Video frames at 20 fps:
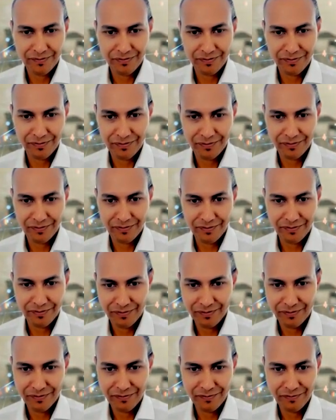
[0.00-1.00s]

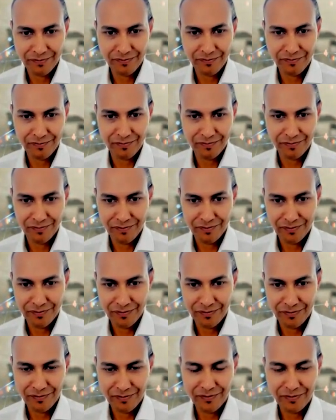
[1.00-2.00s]

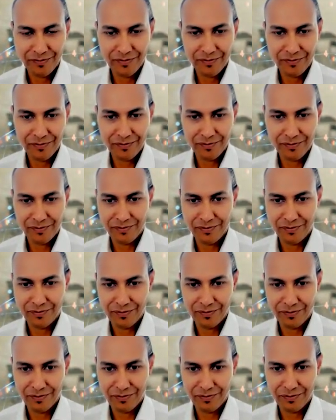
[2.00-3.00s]

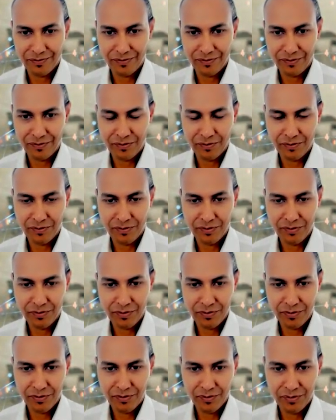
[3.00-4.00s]

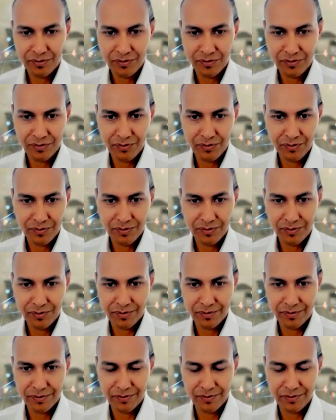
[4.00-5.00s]

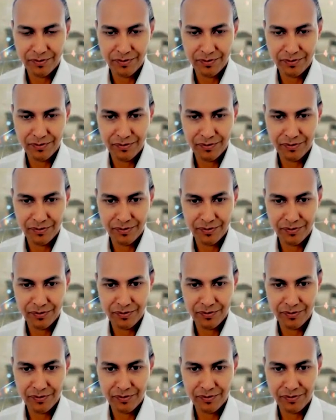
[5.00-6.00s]

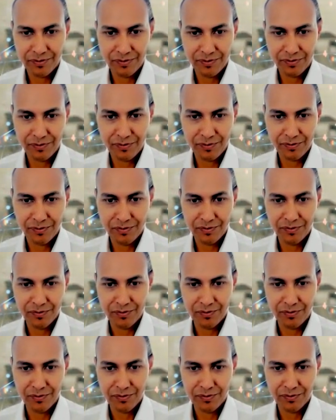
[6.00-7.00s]

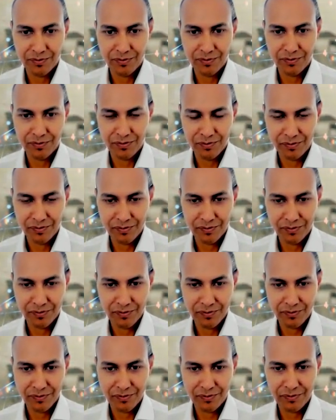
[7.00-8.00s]
This person isn't speaking.